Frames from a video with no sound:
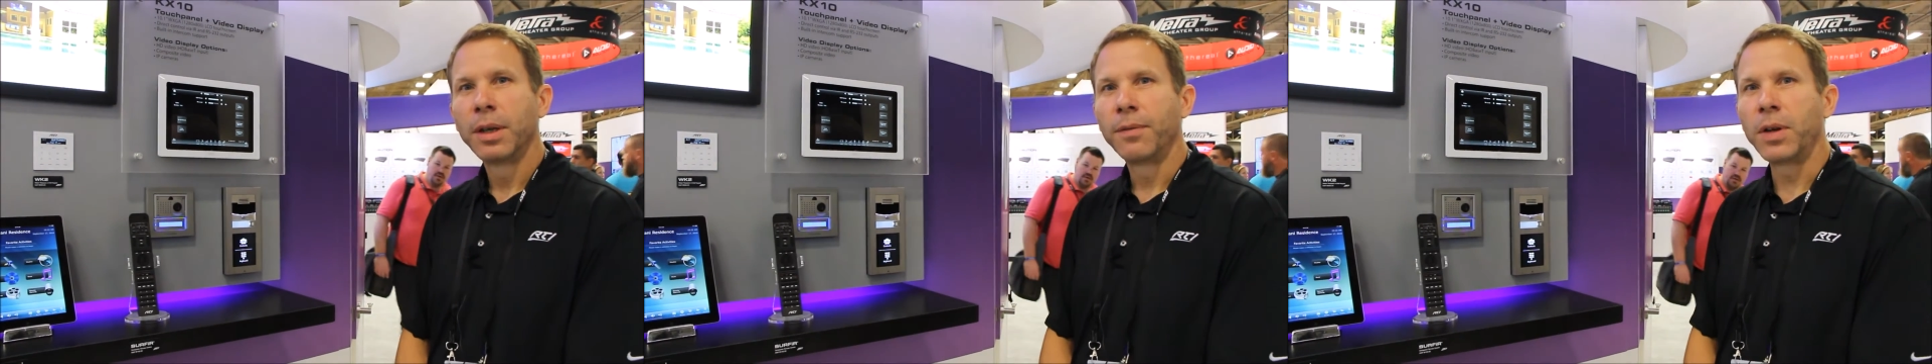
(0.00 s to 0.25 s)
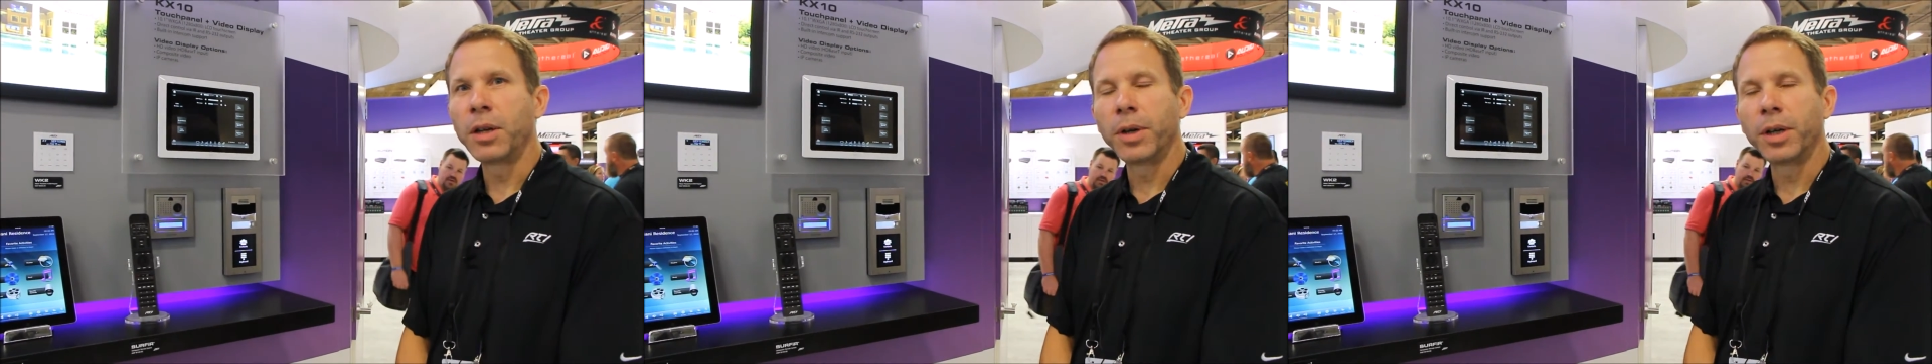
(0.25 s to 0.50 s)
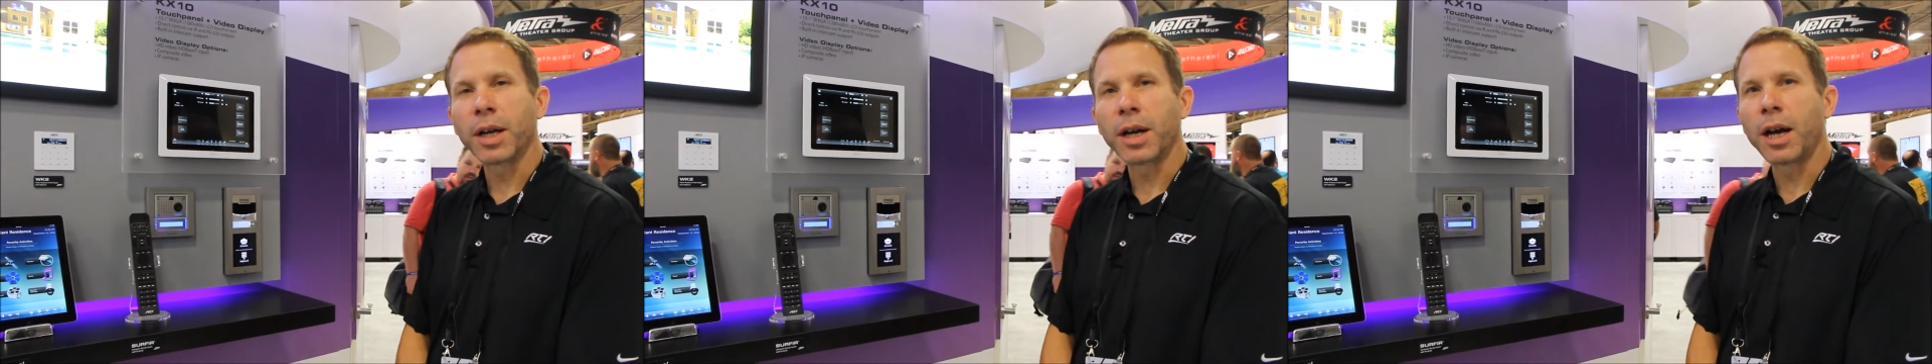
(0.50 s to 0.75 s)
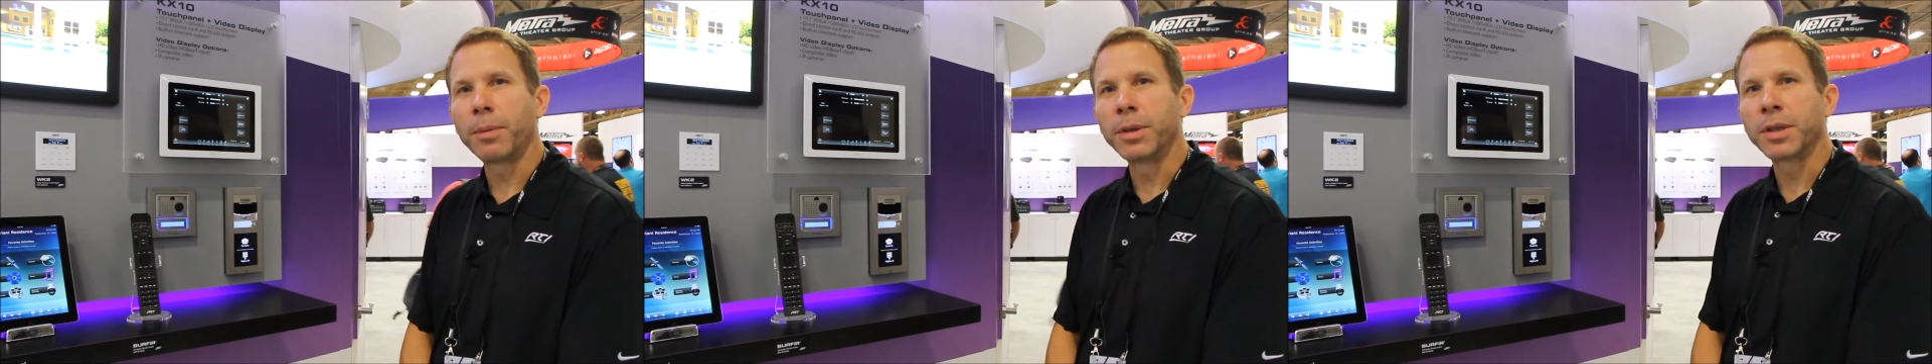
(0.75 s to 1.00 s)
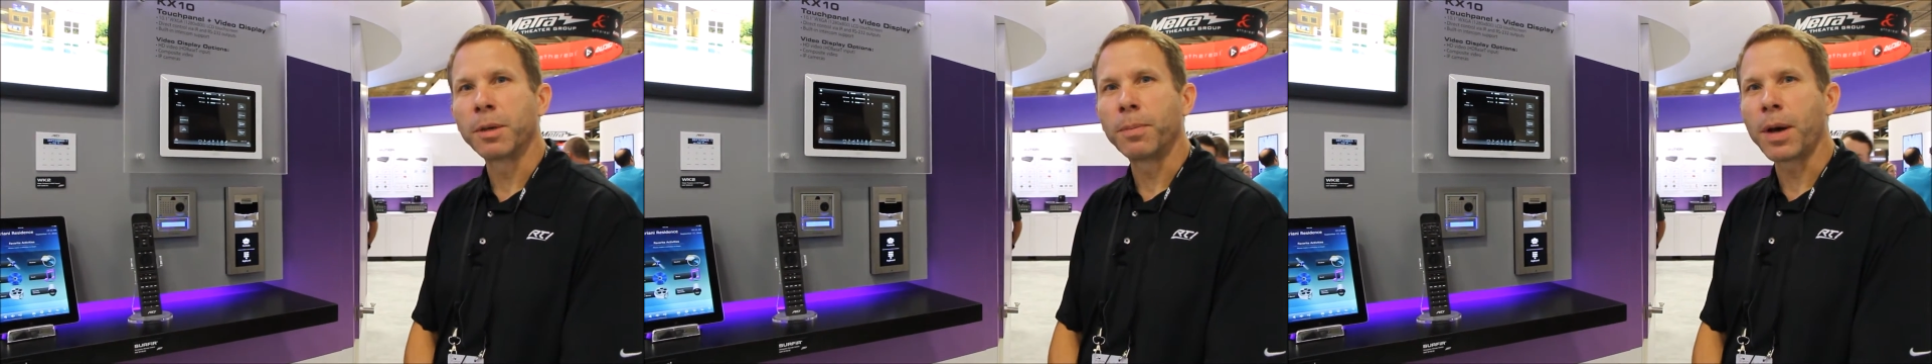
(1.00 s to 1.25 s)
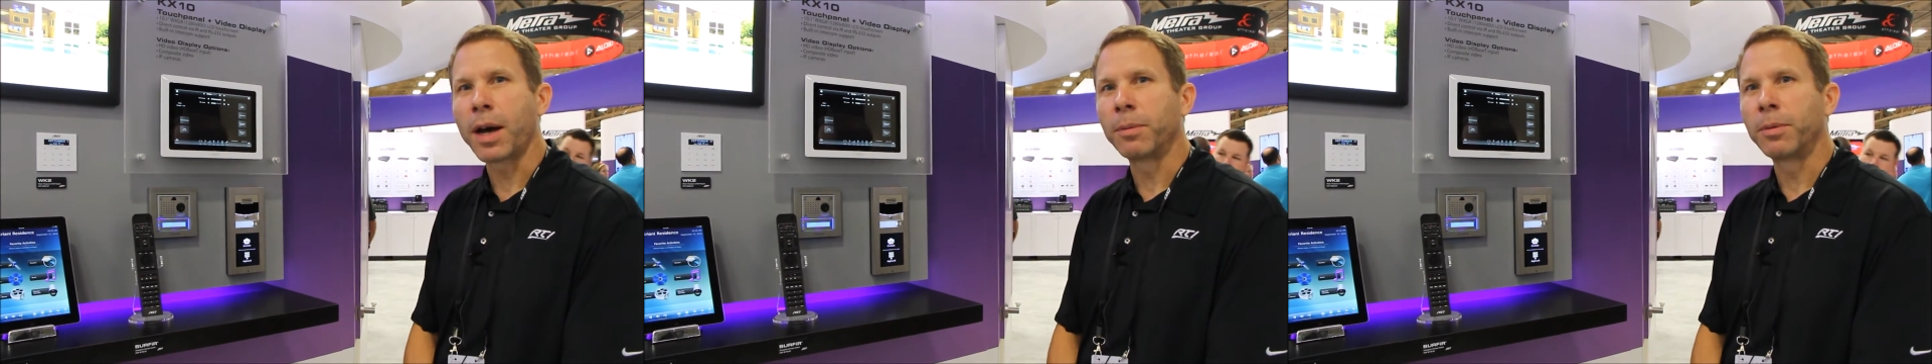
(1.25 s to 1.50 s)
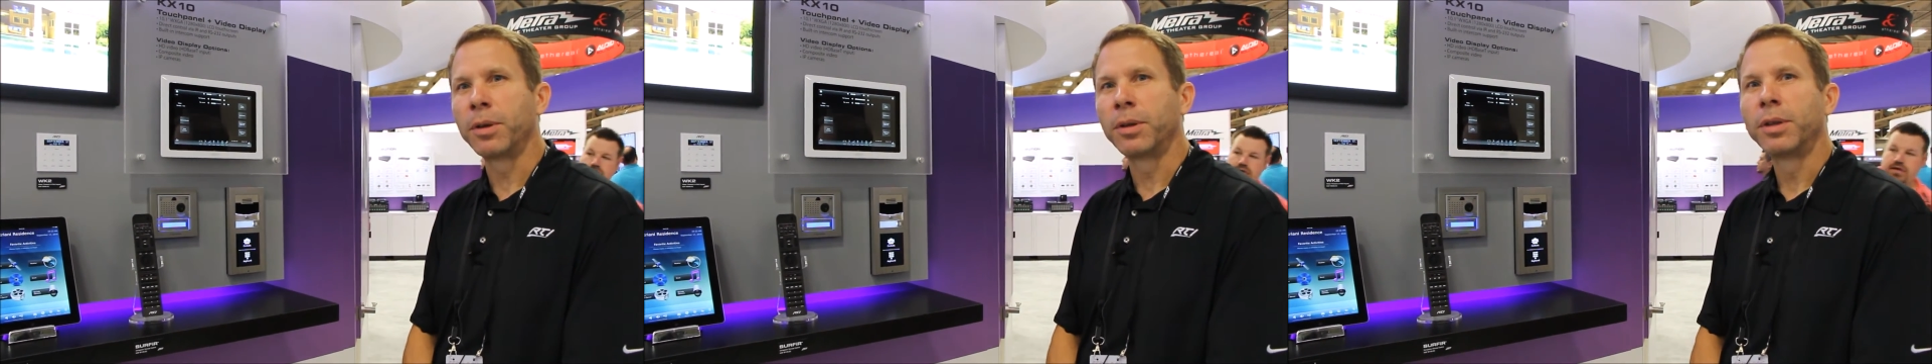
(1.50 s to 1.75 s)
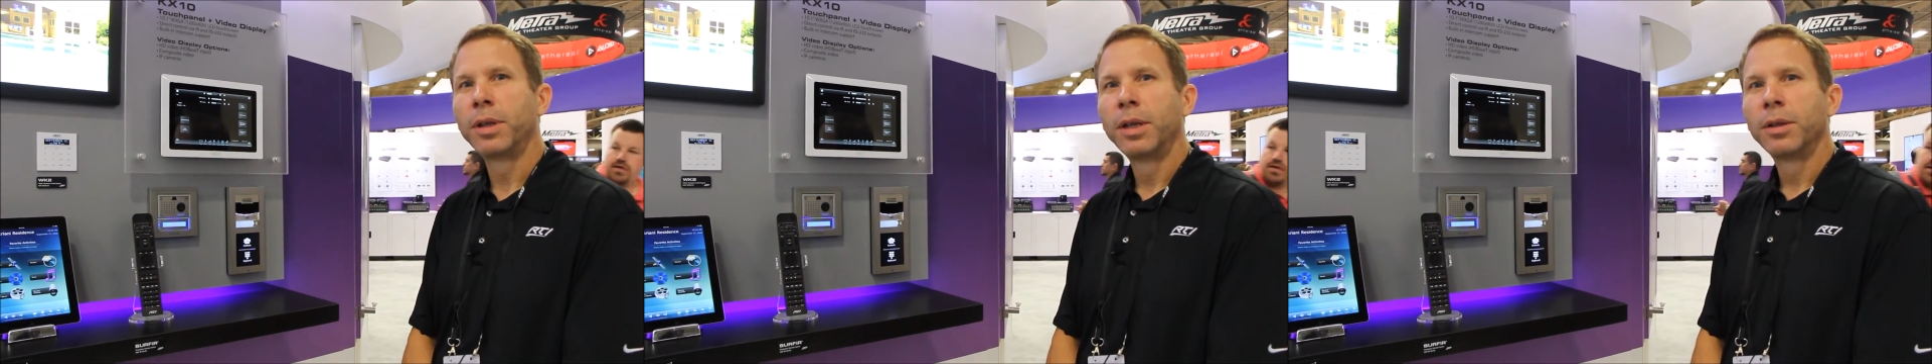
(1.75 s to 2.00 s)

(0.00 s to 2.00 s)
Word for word: Video intercom is compatible